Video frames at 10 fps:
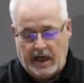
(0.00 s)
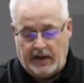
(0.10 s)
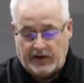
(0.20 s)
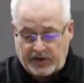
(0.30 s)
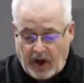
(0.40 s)

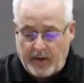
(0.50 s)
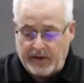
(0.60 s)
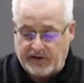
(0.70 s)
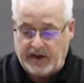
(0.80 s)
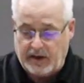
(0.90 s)
And the
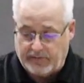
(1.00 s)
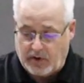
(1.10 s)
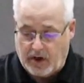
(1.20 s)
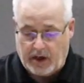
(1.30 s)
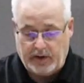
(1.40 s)
psalmist said of
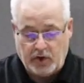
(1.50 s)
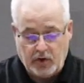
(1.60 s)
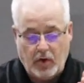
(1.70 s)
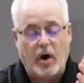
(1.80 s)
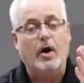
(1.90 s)
God,
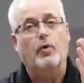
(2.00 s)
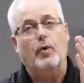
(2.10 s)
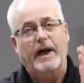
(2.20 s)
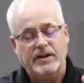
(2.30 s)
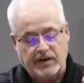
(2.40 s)
"You are
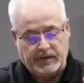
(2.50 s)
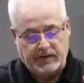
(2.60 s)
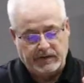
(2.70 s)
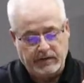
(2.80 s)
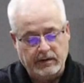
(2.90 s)

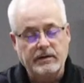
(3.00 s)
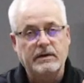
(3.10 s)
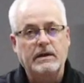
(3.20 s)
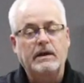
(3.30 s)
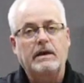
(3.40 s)
righteous."
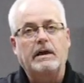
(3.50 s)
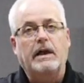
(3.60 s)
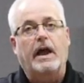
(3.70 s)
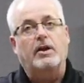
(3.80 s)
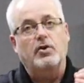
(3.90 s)

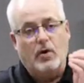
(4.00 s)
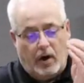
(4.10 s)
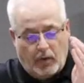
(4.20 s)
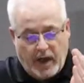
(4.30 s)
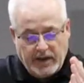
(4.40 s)
And you
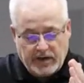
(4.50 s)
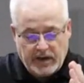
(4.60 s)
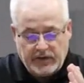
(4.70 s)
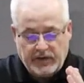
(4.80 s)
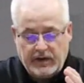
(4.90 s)
are
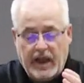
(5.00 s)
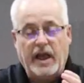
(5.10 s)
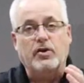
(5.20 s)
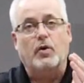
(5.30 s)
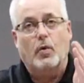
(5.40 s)
righteous,
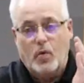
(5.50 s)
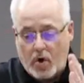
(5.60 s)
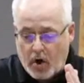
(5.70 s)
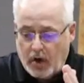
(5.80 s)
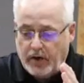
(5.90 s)
and your
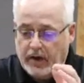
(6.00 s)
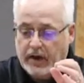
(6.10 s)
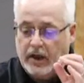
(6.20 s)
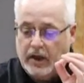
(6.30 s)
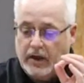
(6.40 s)
word,
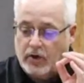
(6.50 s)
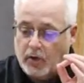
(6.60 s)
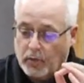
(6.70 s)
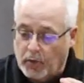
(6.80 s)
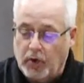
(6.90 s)

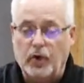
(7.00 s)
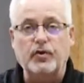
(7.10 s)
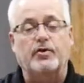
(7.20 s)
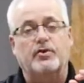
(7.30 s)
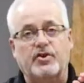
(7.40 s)
your
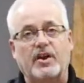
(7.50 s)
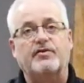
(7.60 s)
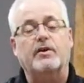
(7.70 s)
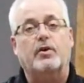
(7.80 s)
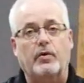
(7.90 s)
rules, your
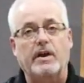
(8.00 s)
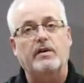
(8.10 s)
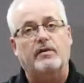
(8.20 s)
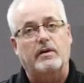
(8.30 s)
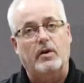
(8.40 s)
just
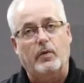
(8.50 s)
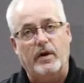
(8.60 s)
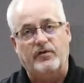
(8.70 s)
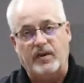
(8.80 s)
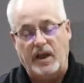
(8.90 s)
decrees, another
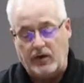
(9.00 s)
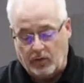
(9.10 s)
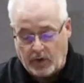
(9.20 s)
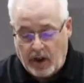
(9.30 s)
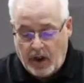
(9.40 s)
way of
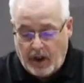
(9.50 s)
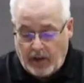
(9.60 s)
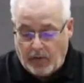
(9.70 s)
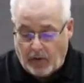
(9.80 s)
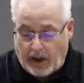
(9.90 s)
saying
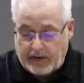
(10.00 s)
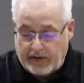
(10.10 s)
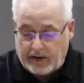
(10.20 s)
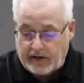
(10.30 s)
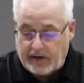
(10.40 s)

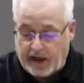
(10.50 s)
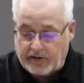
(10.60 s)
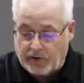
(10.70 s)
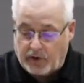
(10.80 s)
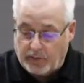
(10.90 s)

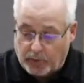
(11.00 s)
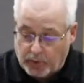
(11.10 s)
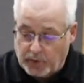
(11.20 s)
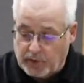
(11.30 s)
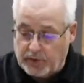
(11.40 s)
that term
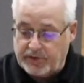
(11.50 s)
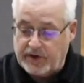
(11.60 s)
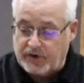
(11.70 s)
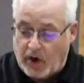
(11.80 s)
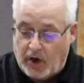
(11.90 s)
rules,
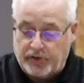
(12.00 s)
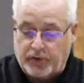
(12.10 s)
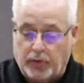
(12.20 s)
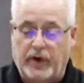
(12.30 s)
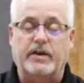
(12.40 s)
is
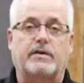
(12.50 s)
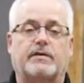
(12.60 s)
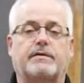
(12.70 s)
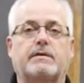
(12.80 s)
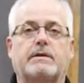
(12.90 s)
also
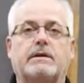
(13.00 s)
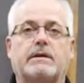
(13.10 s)
righteous.